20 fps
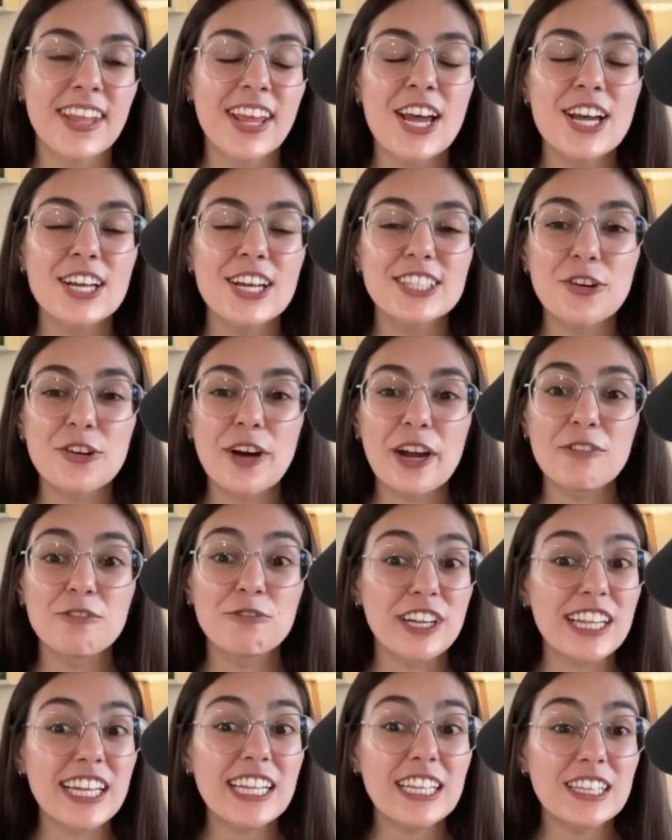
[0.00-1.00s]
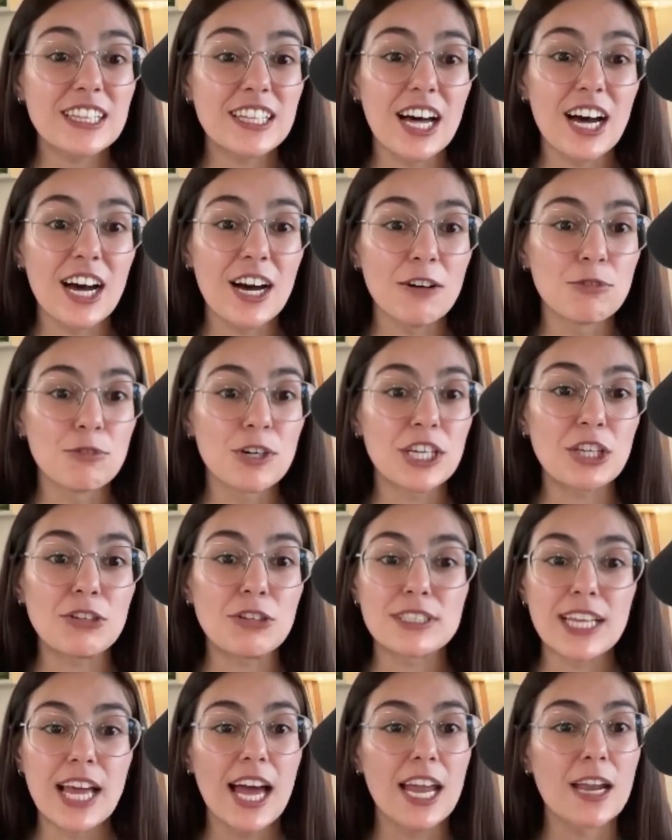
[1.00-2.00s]
So I really love what you
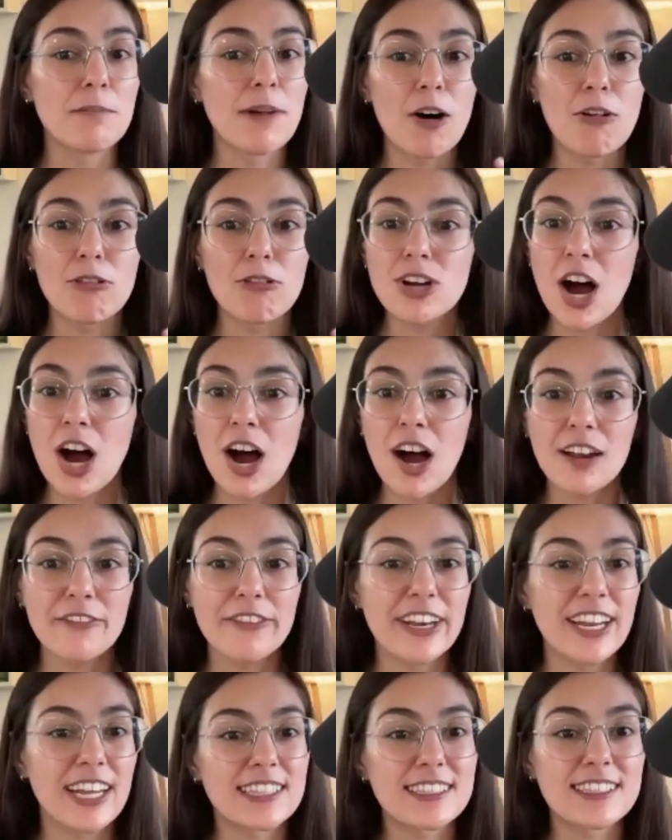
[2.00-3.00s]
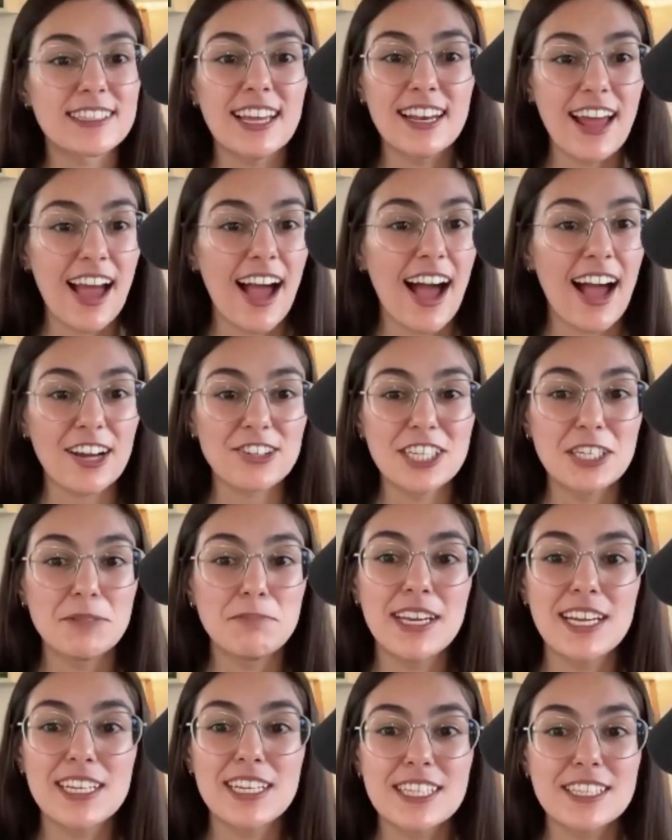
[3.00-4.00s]
said about confidence and action
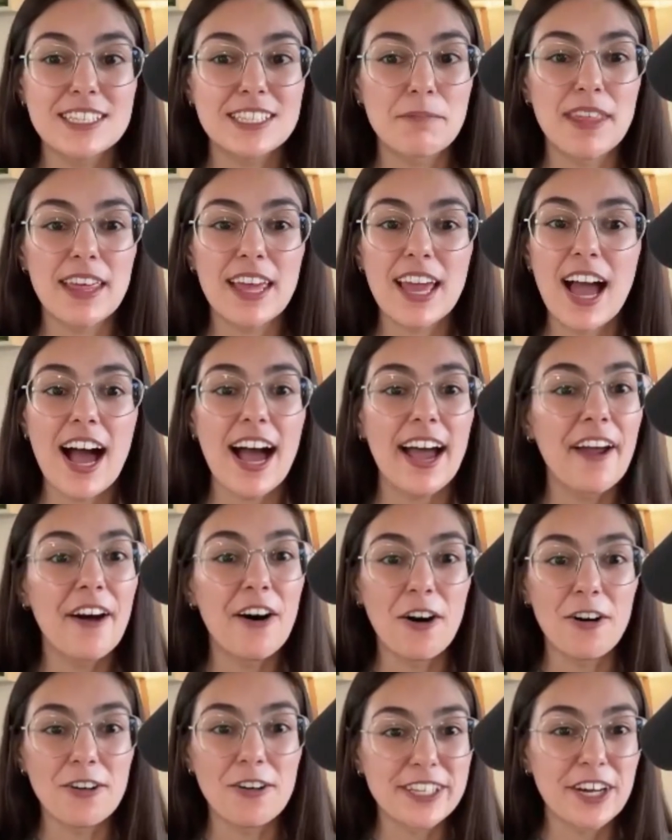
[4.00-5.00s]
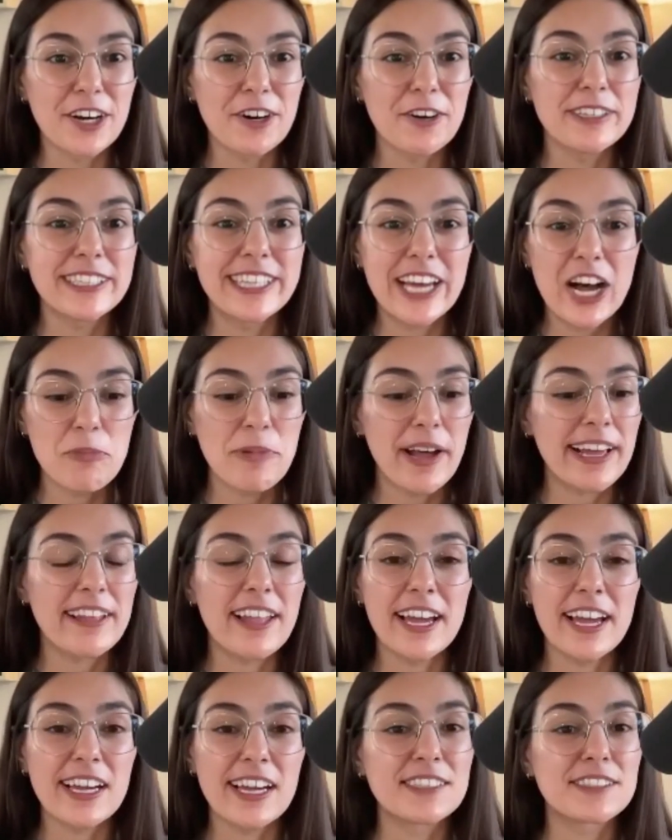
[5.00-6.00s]
because it's something I also tell my
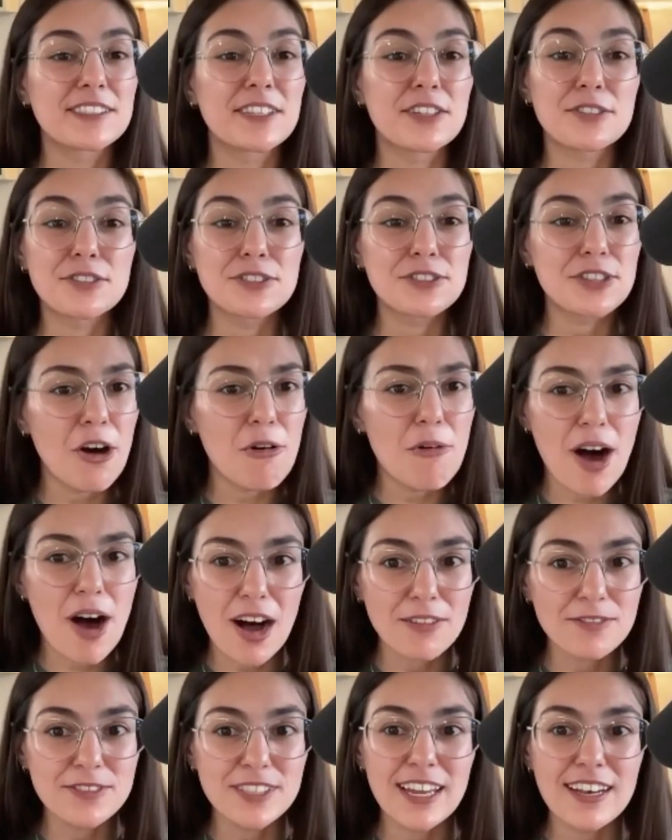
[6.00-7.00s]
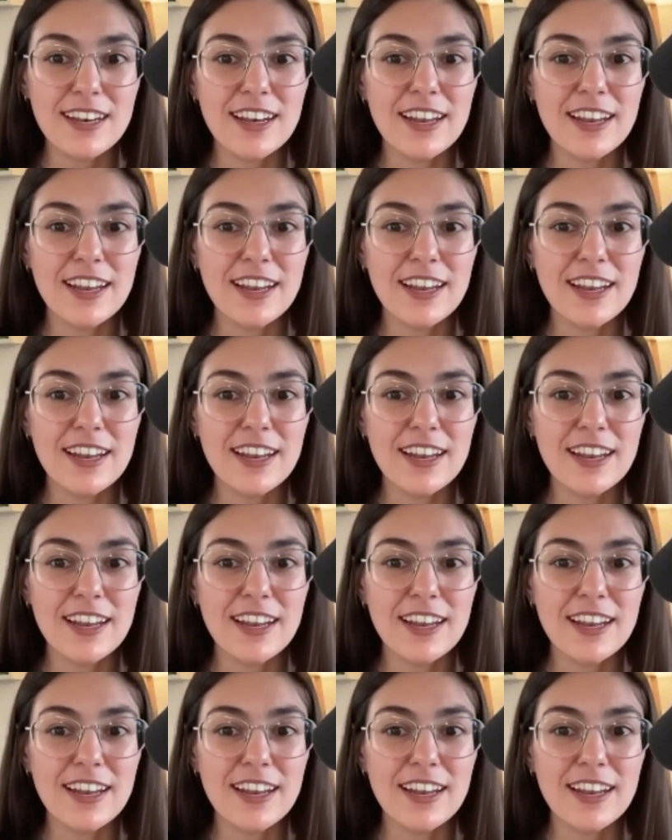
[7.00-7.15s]
clients so often.